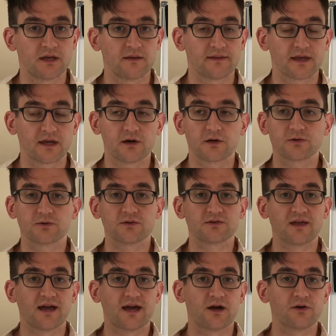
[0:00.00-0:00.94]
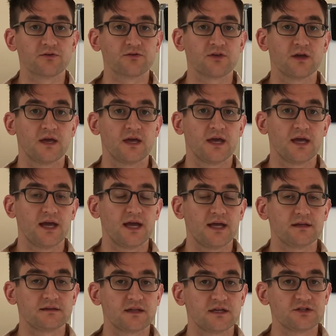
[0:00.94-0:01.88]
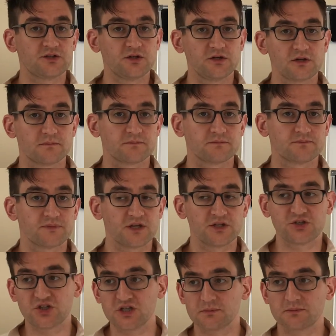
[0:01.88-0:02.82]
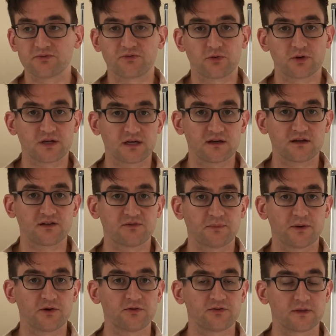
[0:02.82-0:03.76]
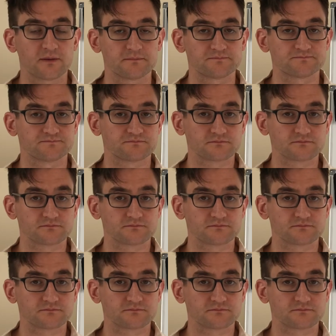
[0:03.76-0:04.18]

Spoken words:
They go to his house, and they shoot him. They shoot him before he can expose them.